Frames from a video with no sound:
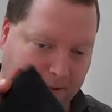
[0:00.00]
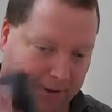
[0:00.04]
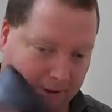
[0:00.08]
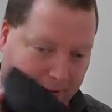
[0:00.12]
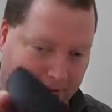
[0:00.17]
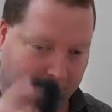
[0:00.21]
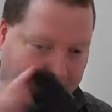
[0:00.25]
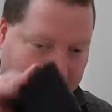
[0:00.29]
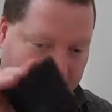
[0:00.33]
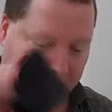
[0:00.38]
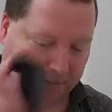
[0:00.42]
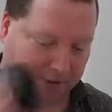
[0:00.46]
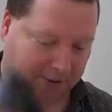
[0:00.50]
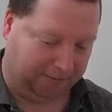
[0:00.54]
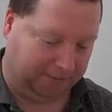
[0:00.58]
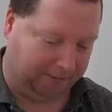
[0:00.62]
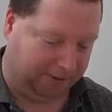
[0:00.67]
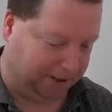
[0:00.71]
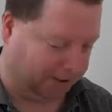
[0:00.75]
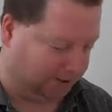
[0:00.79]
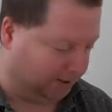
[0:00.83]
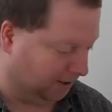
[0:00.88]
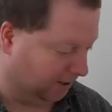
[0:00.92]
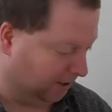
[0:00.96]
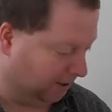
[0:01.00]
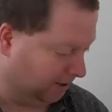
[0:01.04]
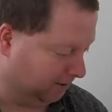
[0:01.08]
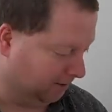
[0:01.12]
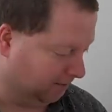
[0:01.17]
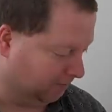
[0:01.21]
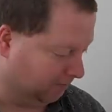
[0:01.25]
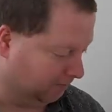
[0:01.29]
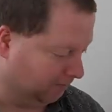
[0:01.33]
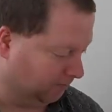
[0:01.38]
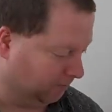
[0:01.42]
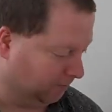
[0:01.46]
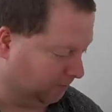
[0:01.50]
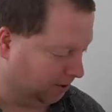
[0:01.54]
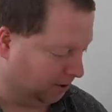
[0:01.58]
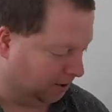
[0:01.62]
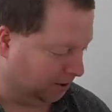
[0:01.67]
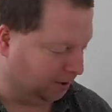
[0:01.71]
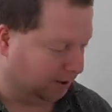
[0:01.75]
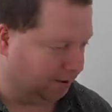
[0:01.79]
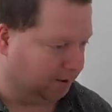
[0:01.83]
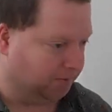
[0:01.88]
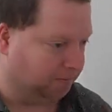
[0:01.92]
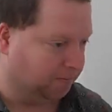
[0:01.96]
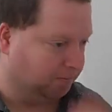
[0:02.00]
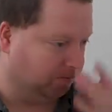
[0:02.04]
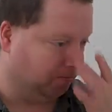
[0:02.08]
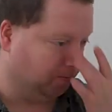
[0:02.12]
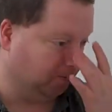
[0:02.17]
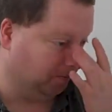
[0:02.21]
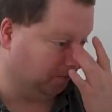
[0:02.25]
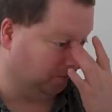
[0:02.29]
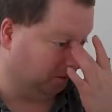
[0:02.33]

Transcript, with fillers: or something fancy. Um,